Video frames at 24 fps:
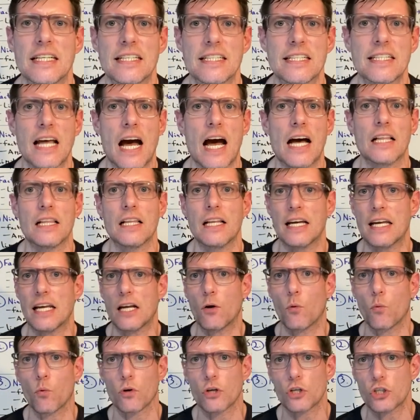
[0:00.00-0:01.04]
It's not
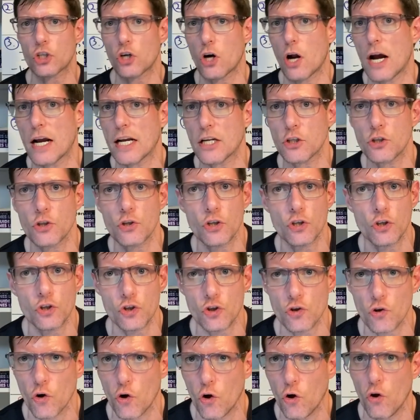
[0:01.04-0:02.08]
like we're trying to
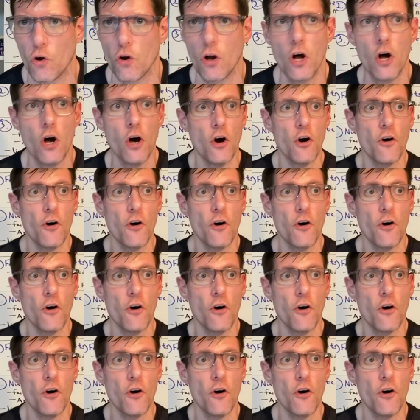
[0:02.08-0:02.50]
control